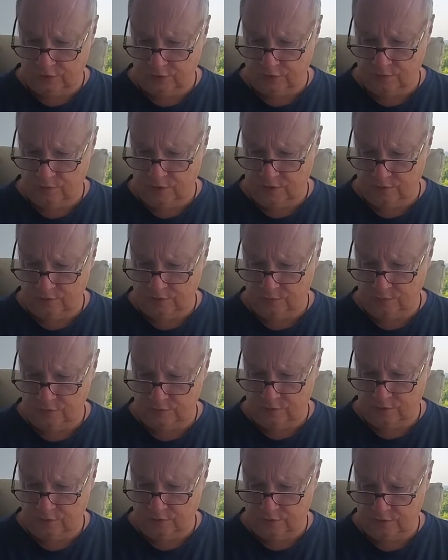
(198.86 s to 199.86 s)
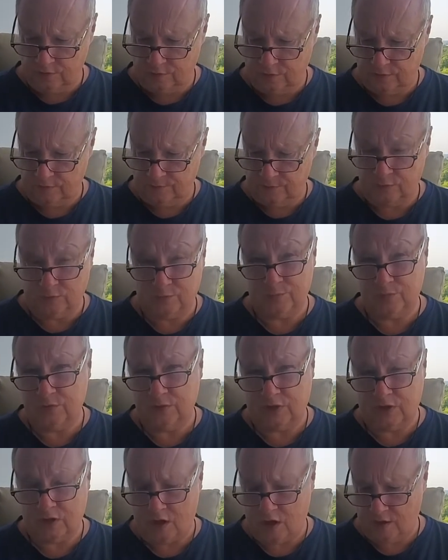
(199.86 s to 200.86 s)
about themselves, probably feeling pretty
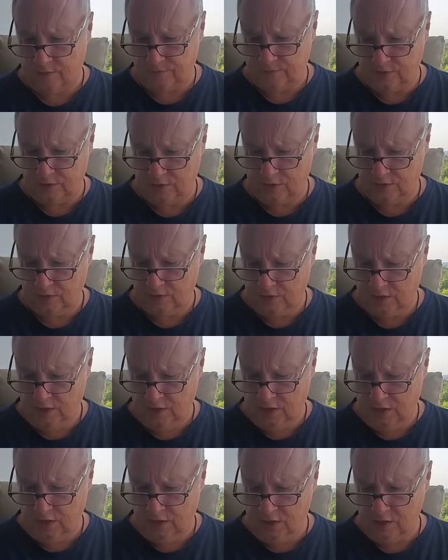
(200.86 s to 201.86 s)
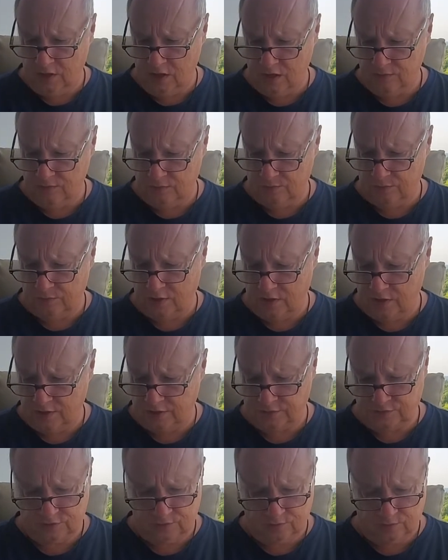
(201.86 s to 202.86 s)
confident. It kind of
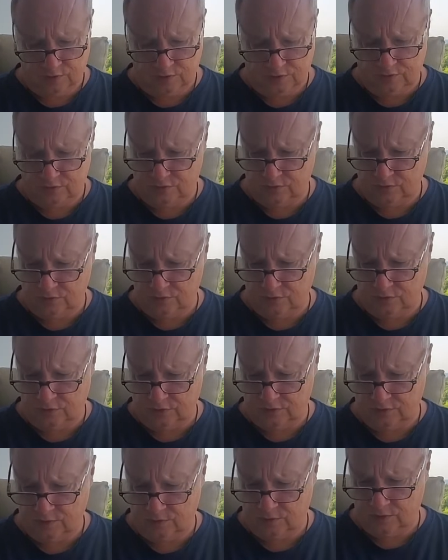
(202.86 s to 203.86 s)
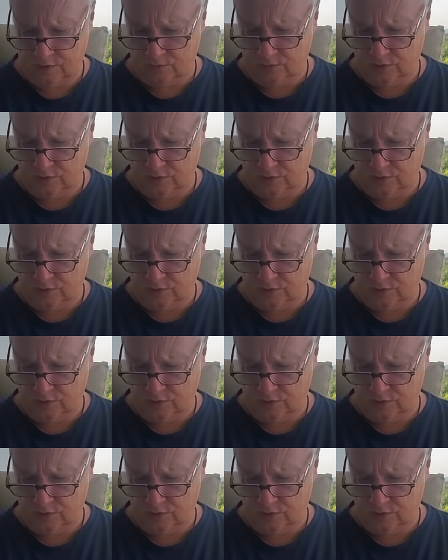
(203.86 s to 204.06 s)
implies to me, too, that they might be a